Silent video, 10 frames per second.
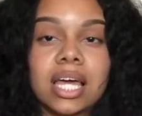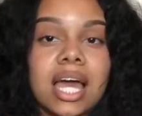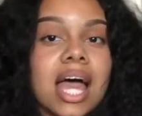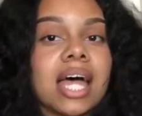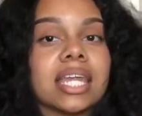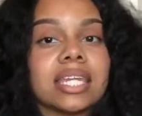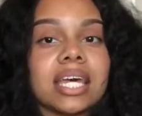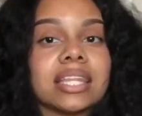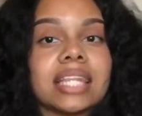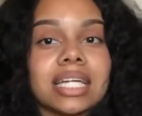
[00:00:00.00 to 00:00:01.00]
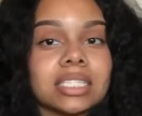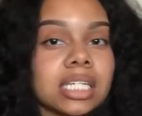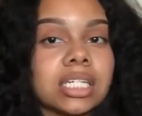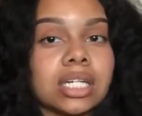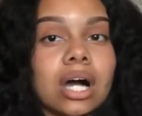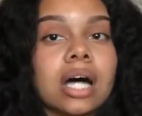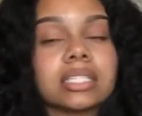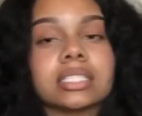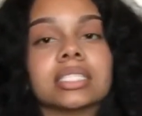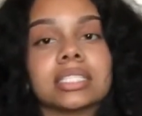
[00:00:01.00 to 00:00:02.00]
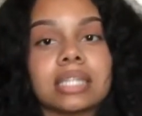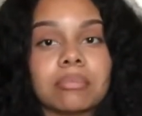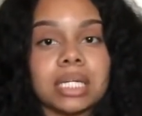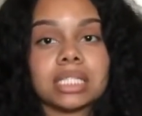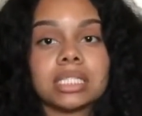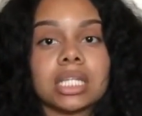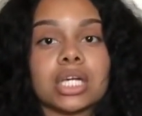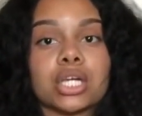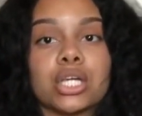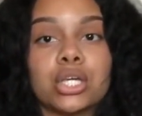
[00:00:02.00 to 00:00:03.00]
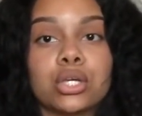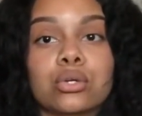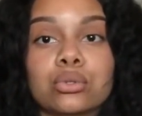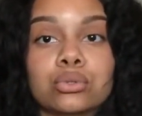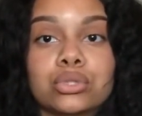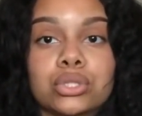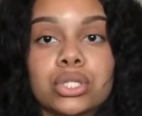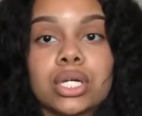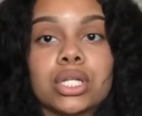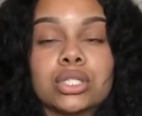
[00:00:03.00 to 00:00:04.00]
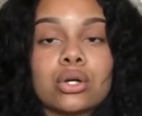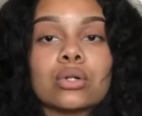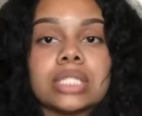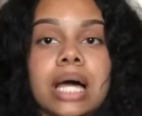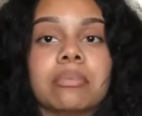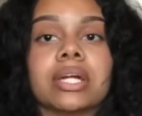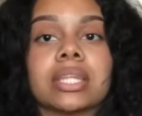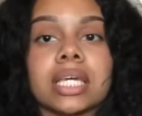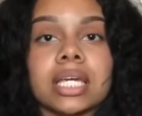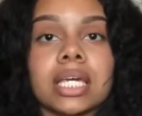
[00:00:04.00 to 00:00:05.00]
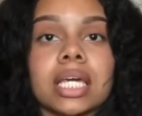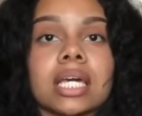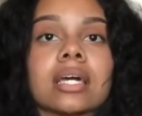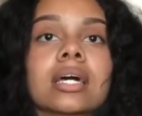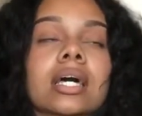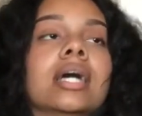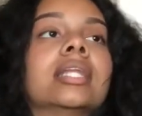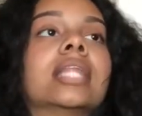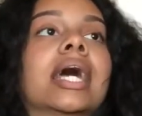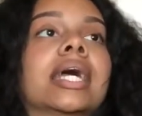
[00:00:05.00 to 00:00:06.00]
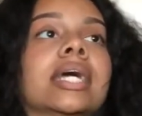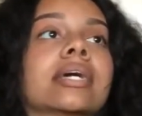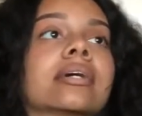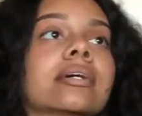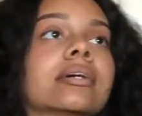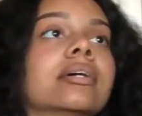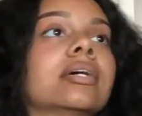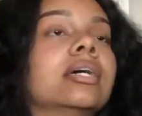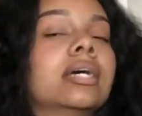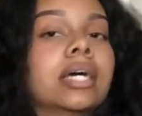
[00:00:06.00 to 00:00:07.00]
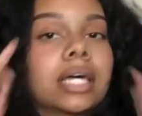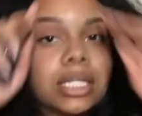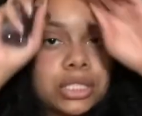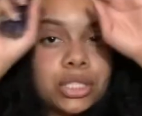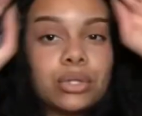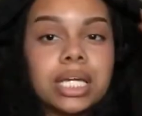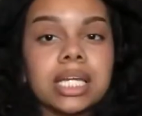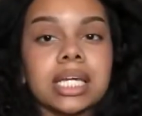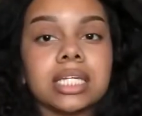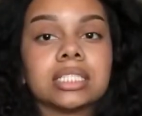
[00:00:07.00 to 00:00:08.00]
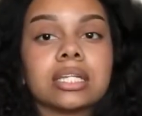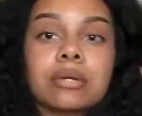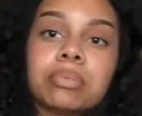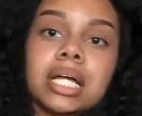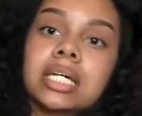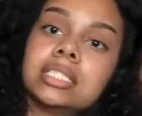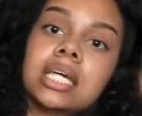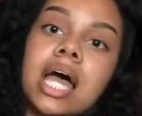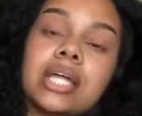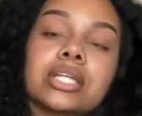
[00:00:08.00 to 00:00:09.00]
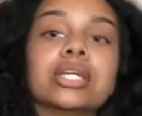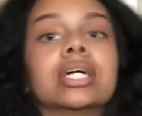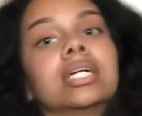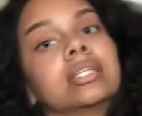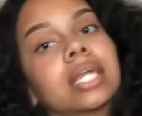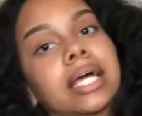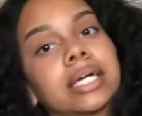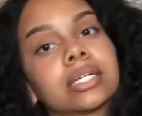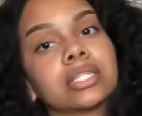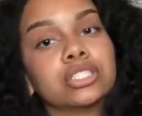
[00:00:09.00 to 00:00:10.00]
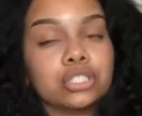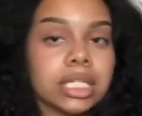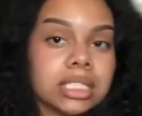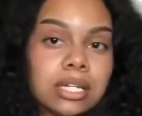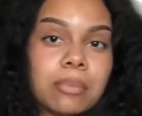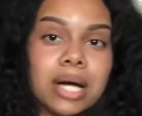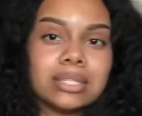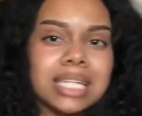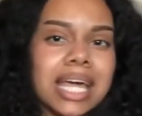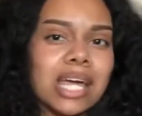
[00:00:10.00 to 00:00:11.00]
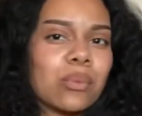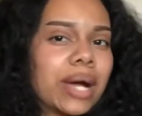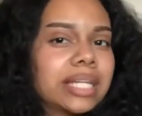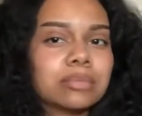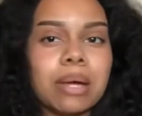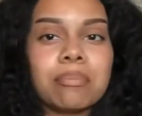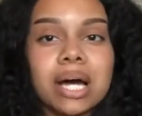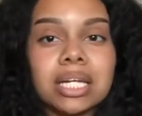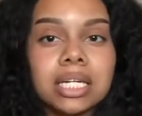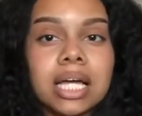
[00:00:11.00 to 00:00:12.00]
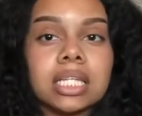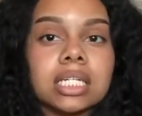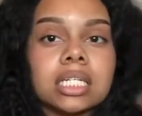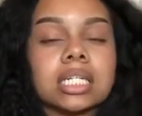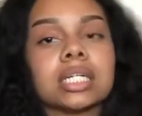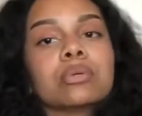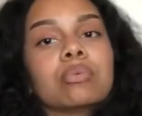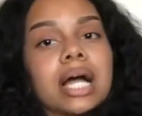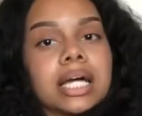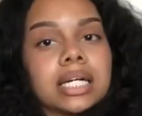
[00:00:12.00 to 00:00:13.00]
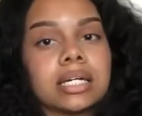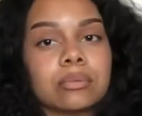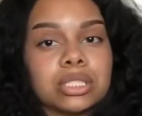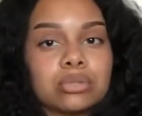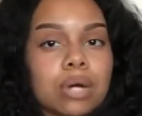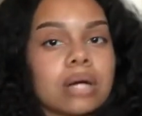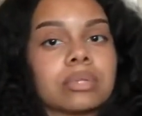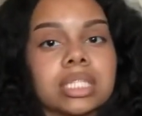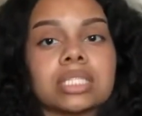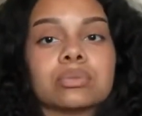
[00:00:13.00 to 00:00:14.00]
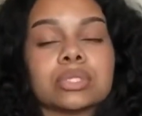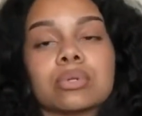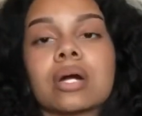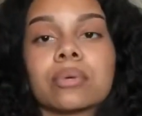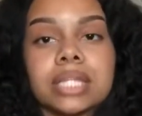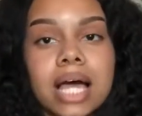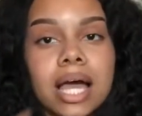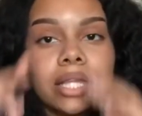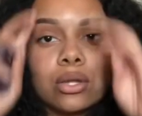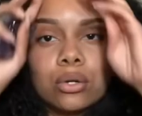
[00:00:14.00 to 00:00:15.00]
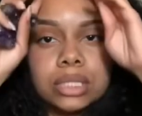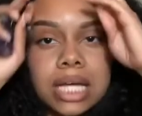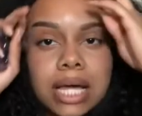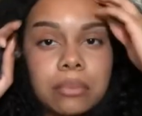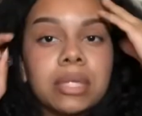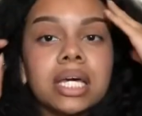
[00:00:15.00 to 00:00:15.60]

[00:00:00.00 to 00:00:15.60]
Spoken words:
and that's gonna cause your stomach to look huge. This whole time you're thinking like it's you eating in a surplus, and you're like stressing about, dang, why does my body not look good? Why? What's wrong with this? What's wrong with that? And the whole time